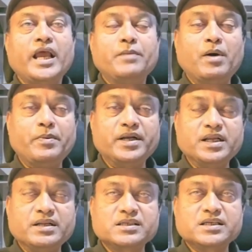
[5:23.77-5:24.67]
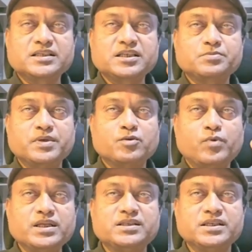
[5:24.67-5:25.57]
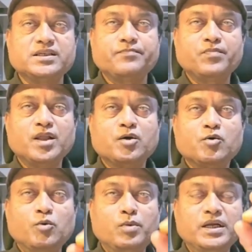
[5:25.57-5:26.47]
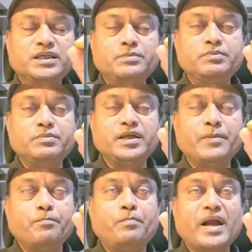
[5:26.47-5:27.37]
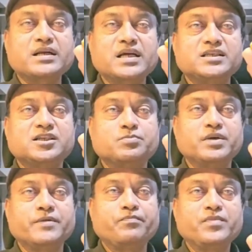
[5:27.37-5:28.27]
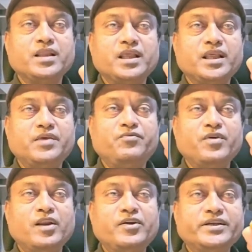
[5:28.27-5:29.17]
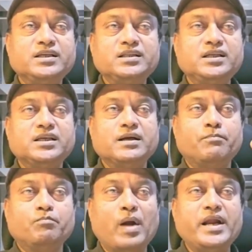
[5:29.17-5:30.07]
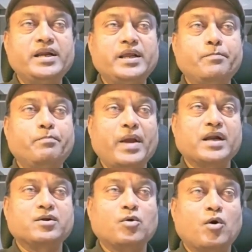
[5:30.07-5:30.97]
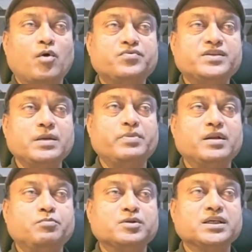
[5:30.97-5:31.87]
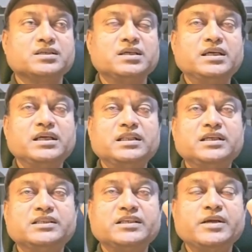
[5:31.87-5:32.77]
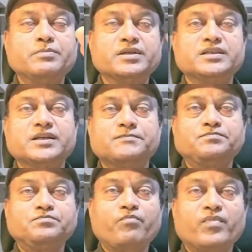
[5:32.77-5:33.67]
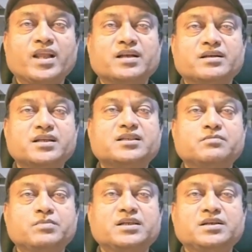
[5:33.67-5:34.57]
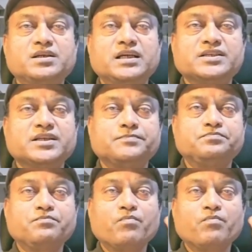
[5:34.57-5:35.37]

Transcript: Environmental risk assessment, what is it? Cumulative impact assessment, evaluating the combined impact of several projects in the same region. Then risk mitigation,